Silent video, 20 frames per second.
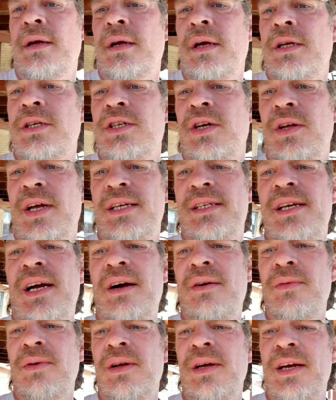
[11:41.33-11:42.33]
So that's
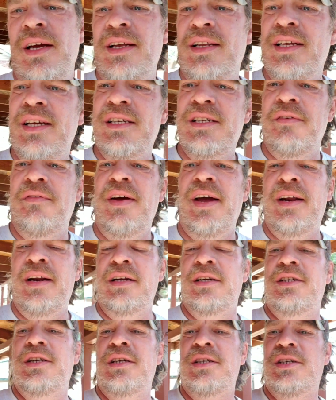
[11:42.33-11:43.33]
not really a
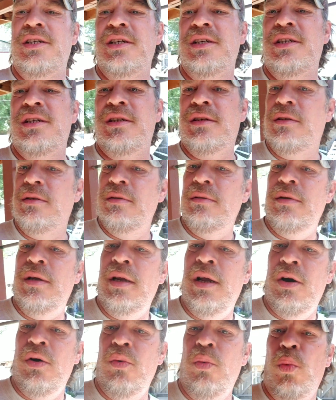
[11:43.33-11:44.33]
disadvantage. That's just, you
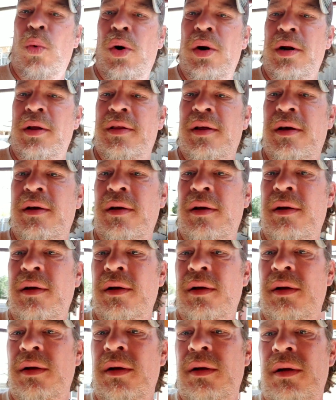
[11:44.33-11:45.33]
know, one of the,
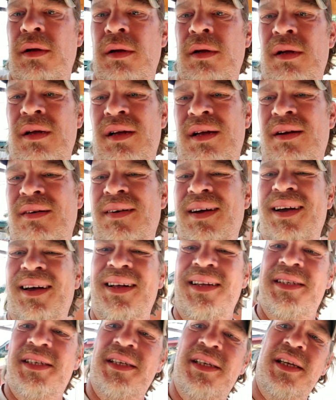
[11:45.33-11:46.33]

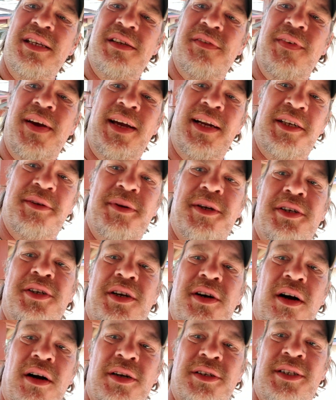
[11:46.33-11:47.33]
well, it's a disadvantage because your
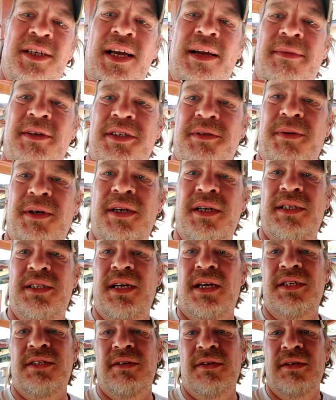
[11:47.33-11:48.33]
car is damaged, but it's
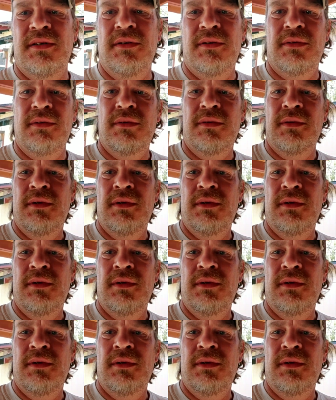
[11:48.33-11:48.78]
also an